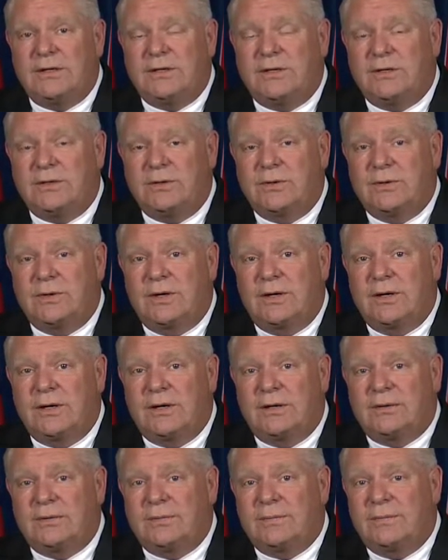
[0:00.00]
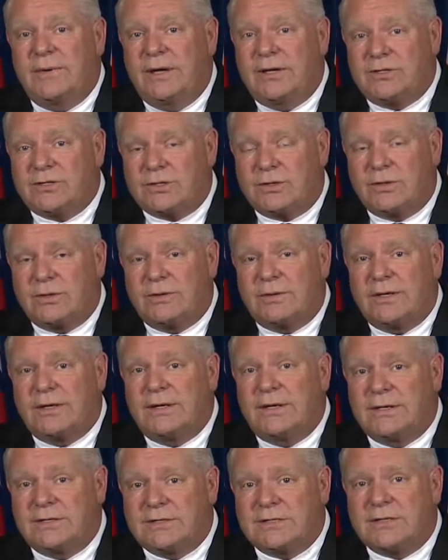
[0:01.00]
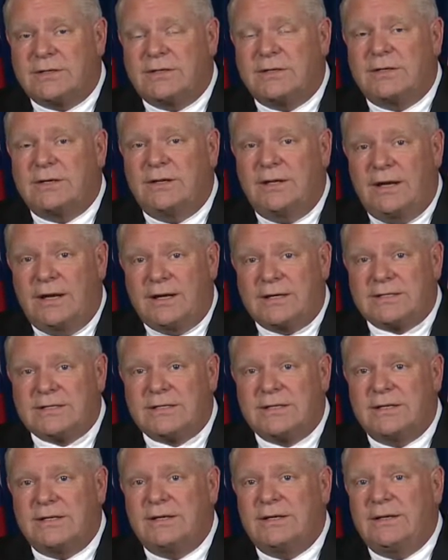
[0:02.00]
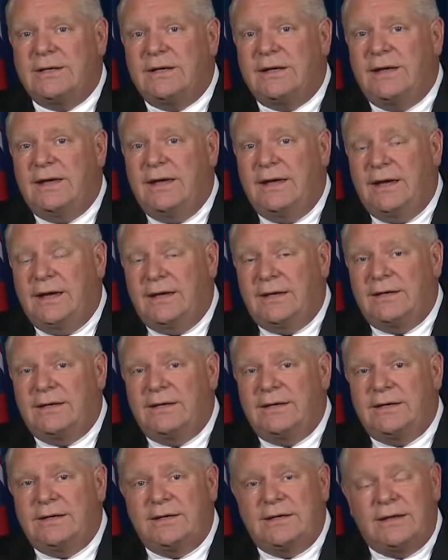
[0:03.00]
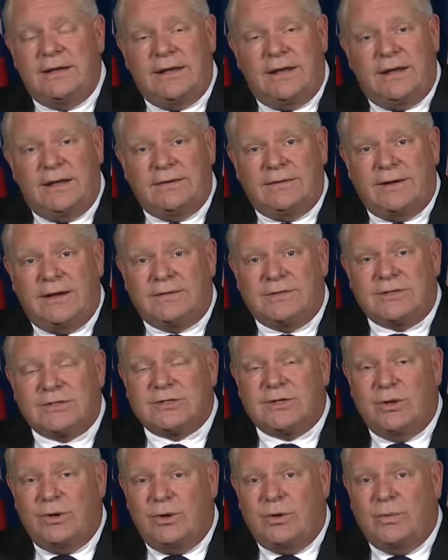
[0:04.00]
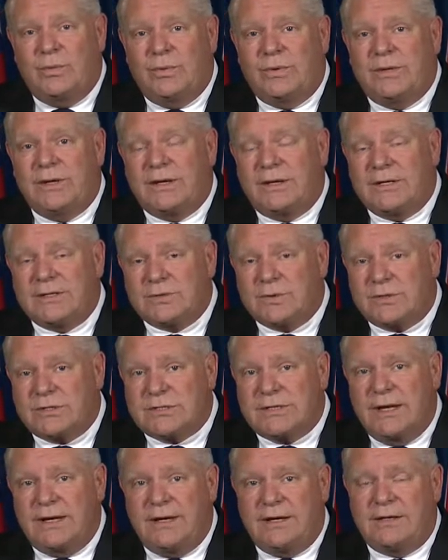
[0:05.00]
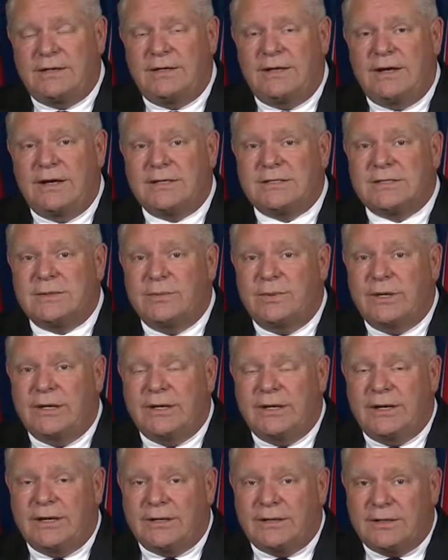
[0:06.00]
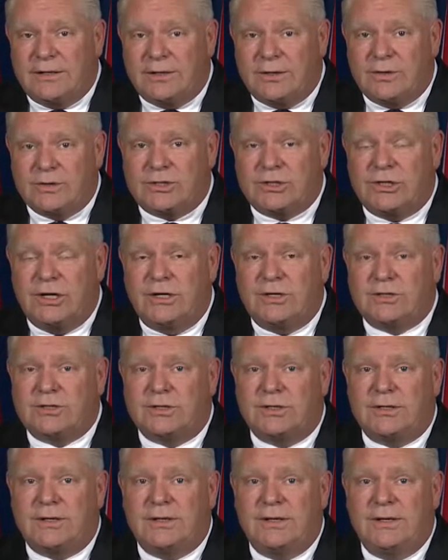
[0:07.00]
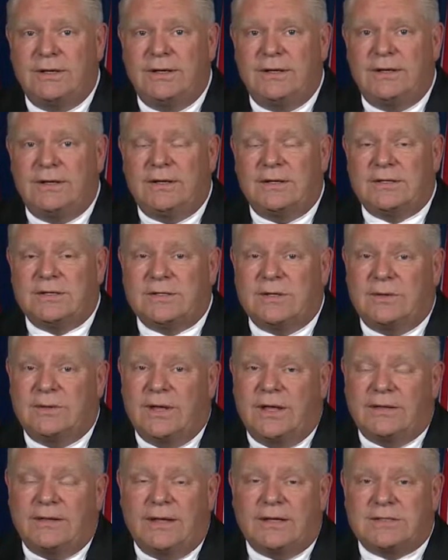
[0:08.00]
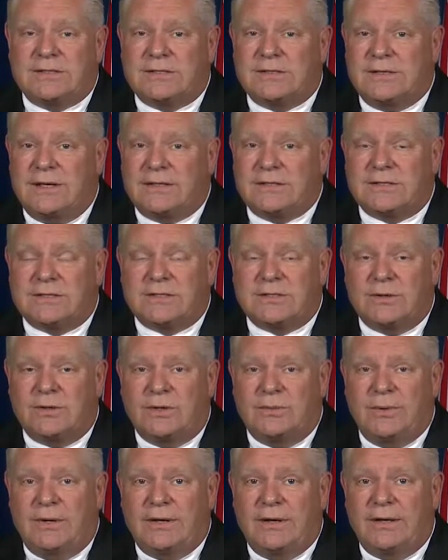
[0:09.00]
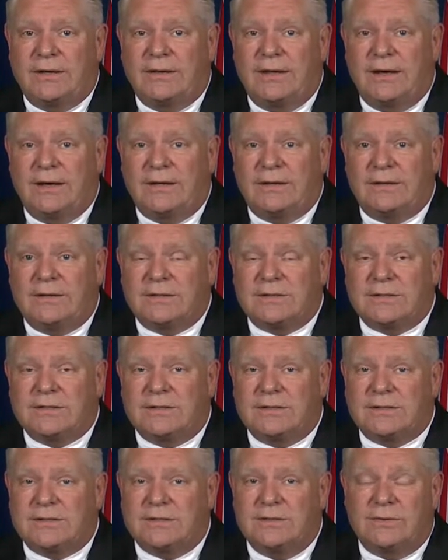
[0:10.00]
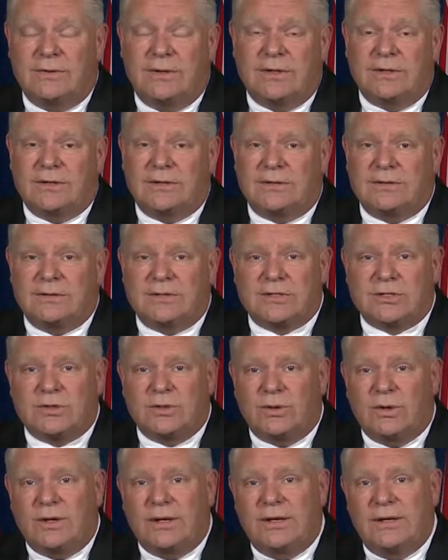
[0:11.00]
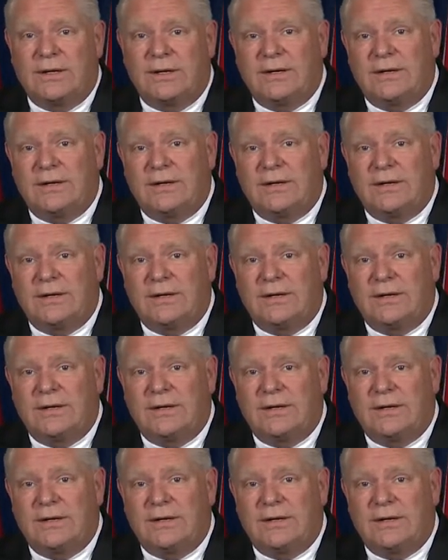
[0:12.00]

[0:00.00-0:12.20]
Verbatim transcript: to uh, make sure the kids are in class, and I, I, just hope the kids will stay in class and we can get a negotiation. So that that's that's the story behind that. There's there's no other story.